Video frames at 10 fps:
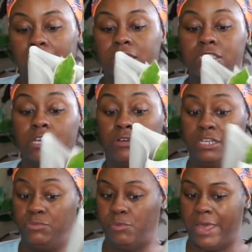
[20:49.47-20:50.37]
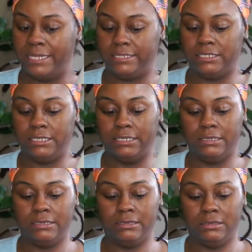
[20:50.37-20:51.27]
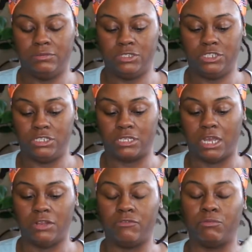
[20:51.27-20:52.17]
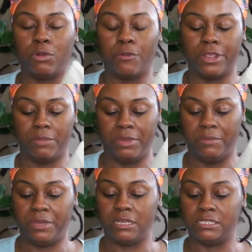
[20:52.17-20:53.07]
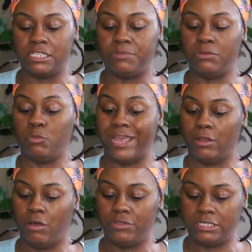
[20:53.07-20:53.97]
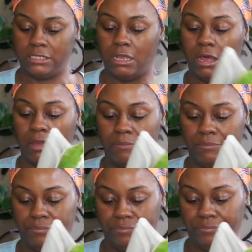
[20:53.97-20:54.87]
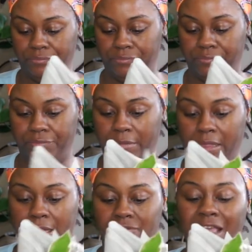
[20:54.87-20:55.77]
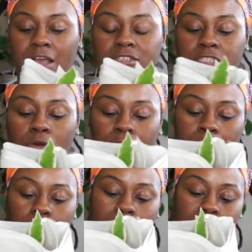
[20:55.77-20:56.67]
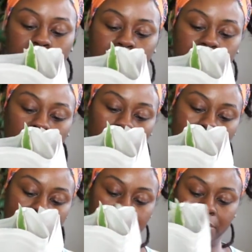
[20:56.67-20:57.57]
So it is wet, which is kind of worrying me because it's been wet all this time. Not soaking wet, but it's wet.